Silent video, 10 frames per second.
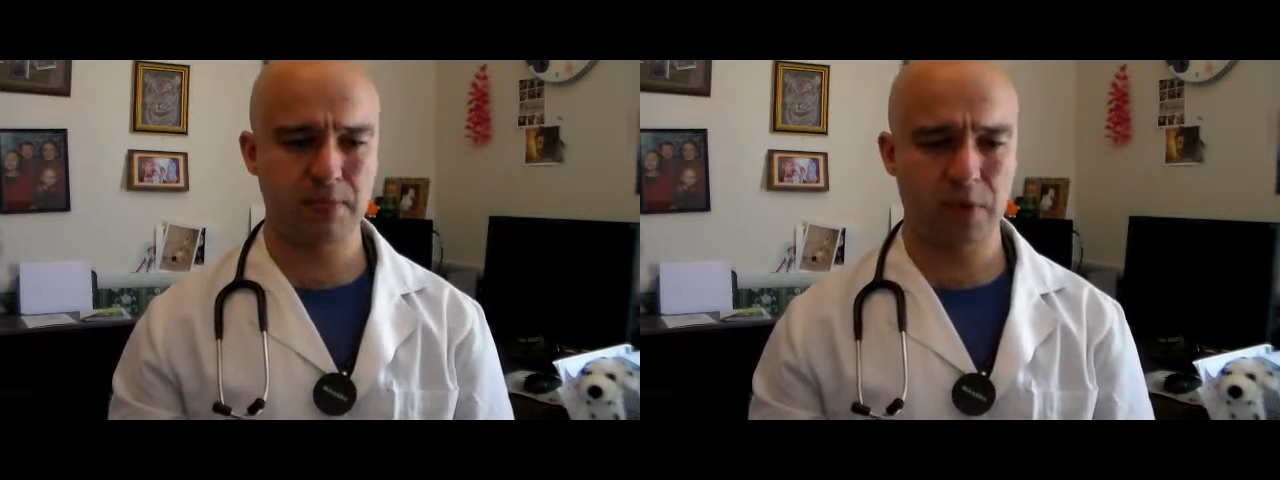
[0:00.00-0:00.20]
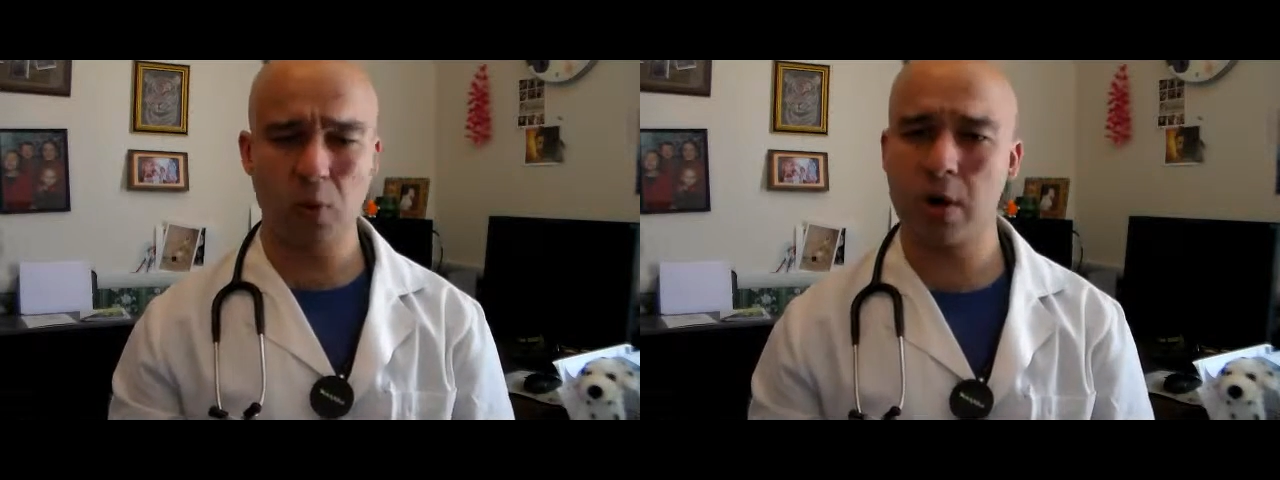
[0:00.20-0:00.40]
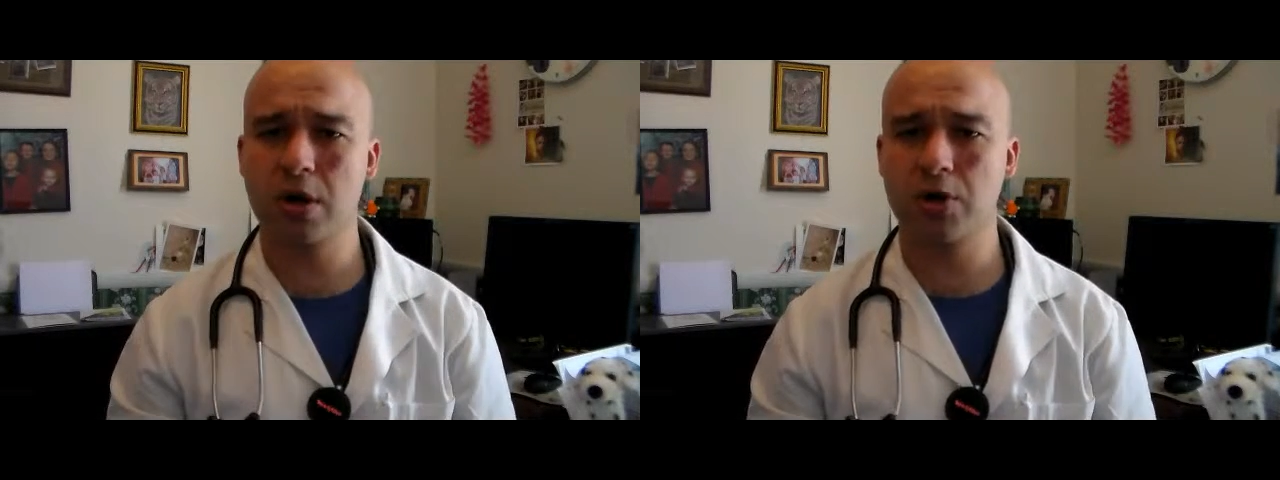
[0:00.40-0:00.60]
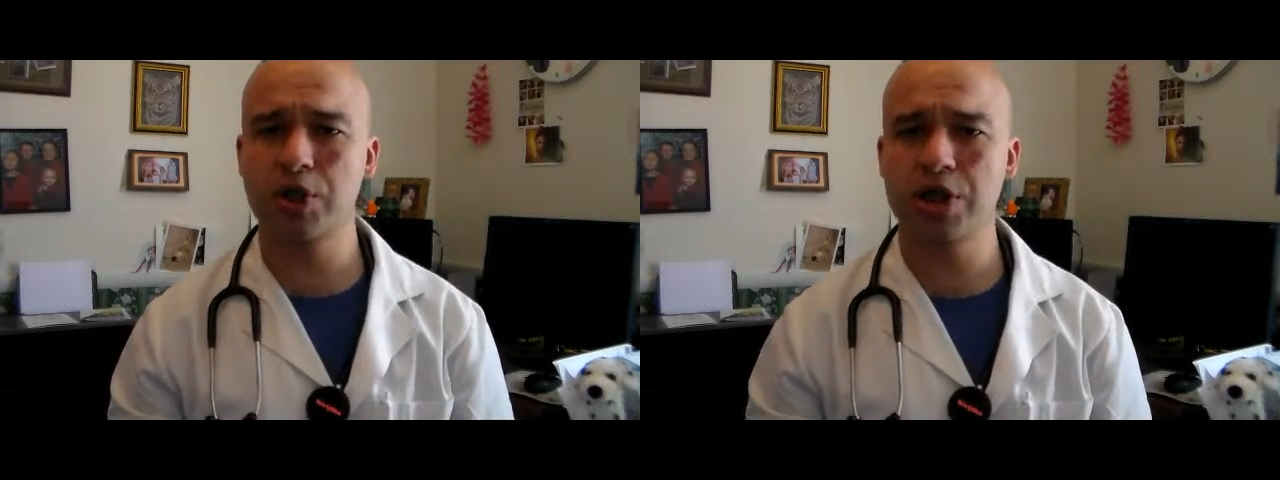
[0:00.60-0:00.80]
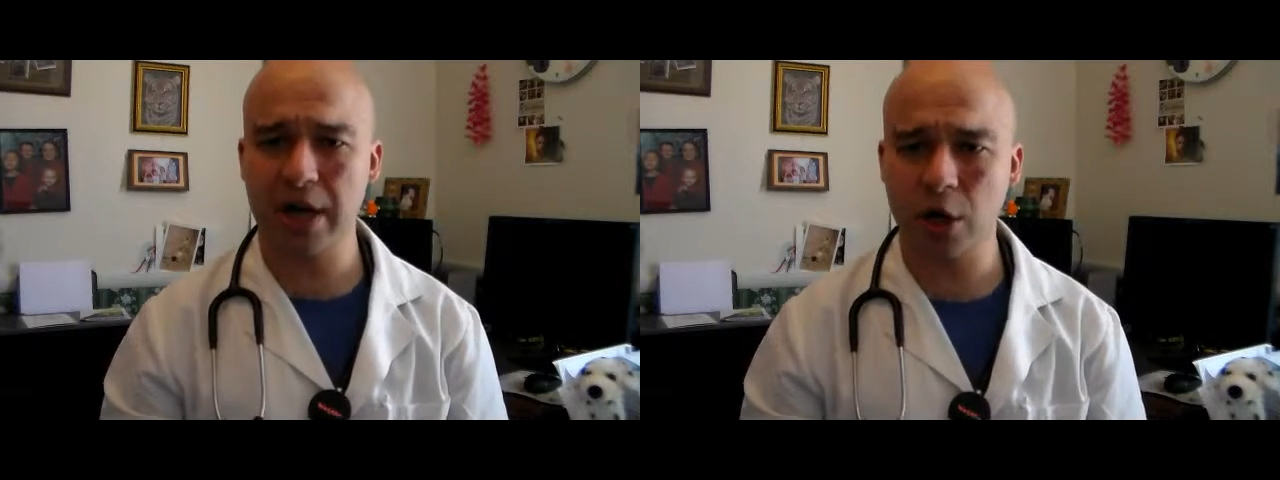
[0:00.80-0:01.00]
they're what are called
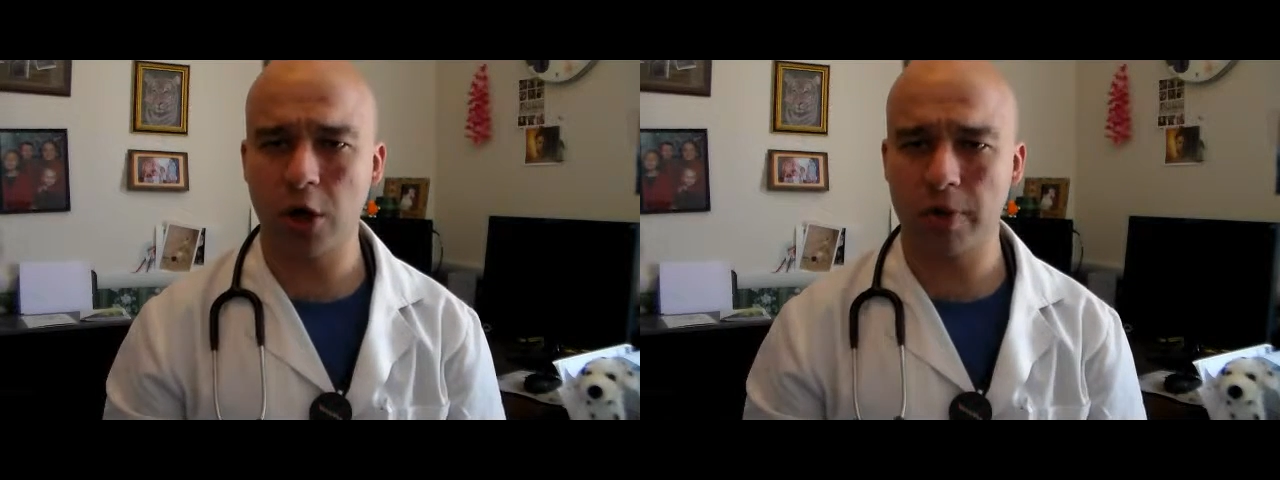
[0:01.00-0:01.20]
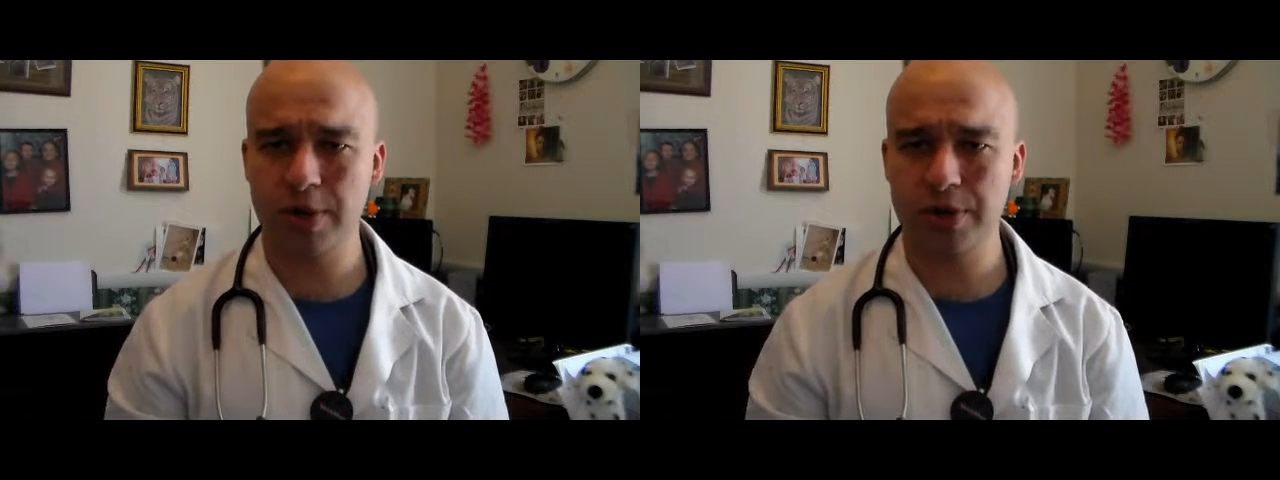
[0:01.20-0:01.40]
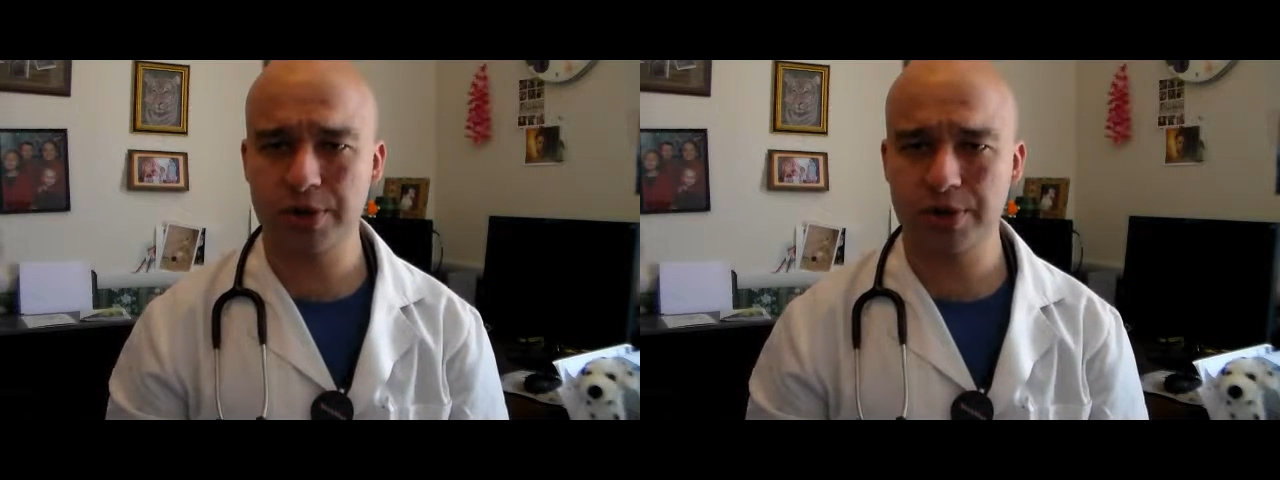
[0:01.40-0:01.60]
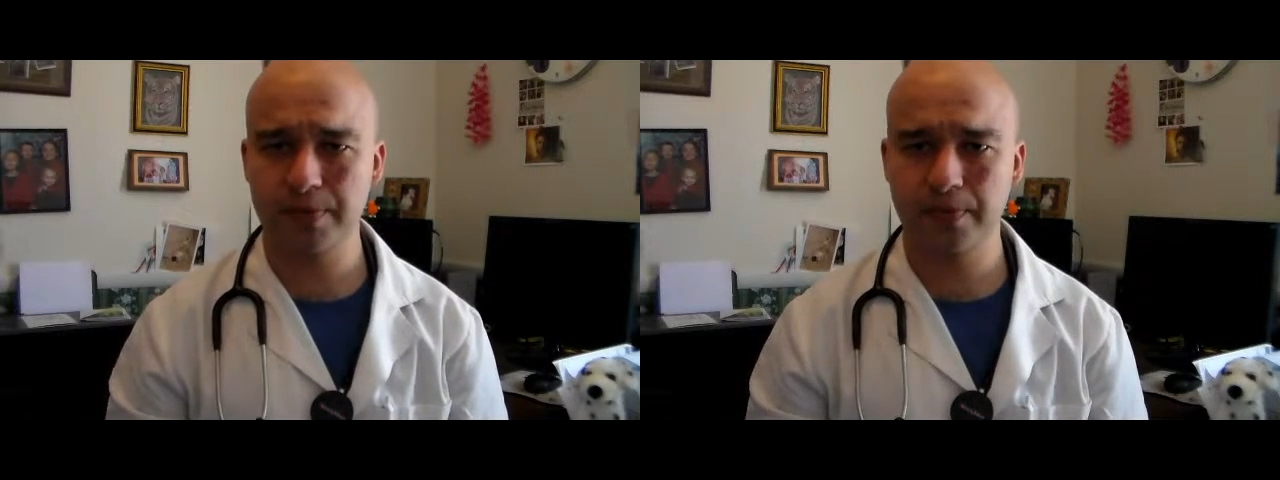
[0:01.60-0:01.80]
Shen Calmers.